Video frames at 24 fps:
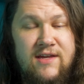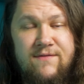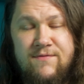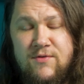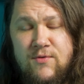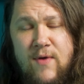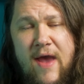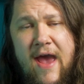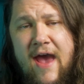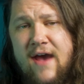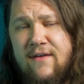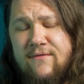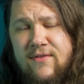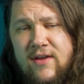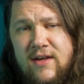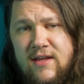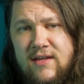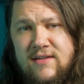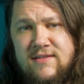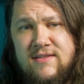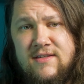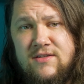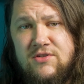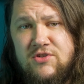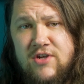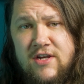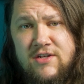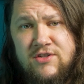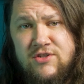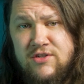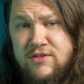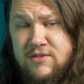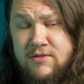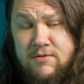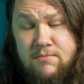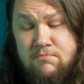If you have any
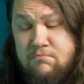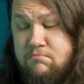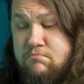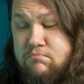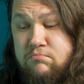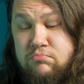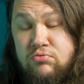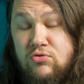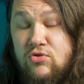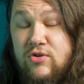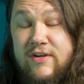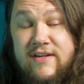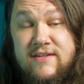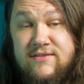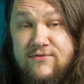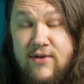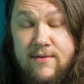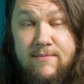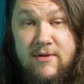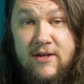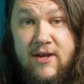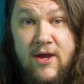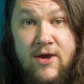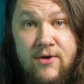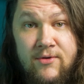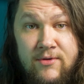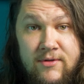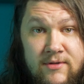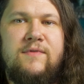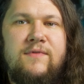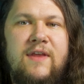suggestions, please let me know.